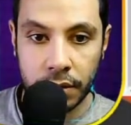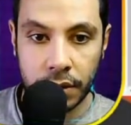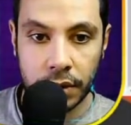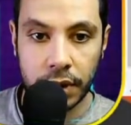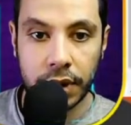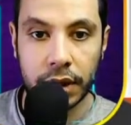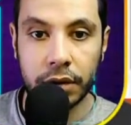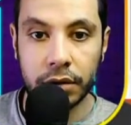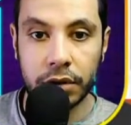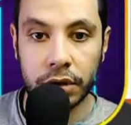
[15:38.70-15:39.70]
And then click
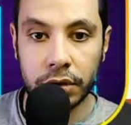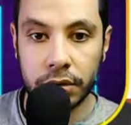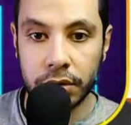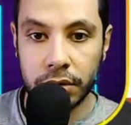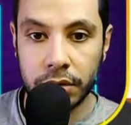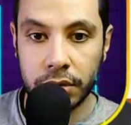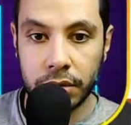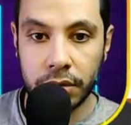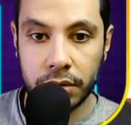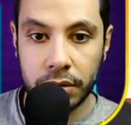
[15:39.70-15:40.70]
continue.
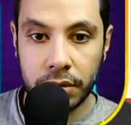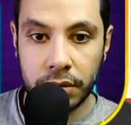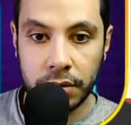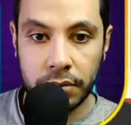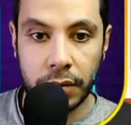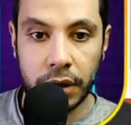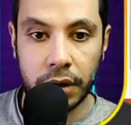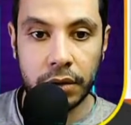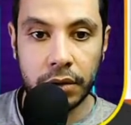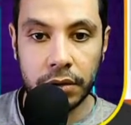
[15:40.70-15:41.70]

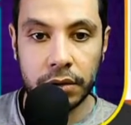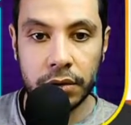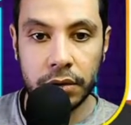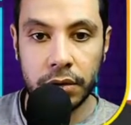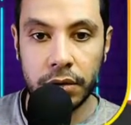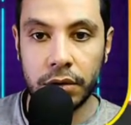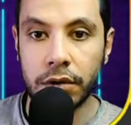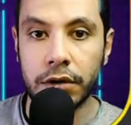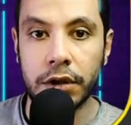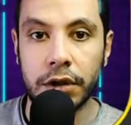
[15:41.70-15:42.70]
Mail.
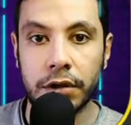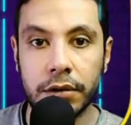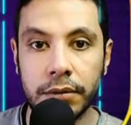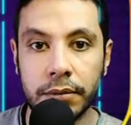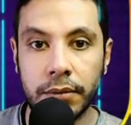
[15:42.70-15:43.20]
Continue.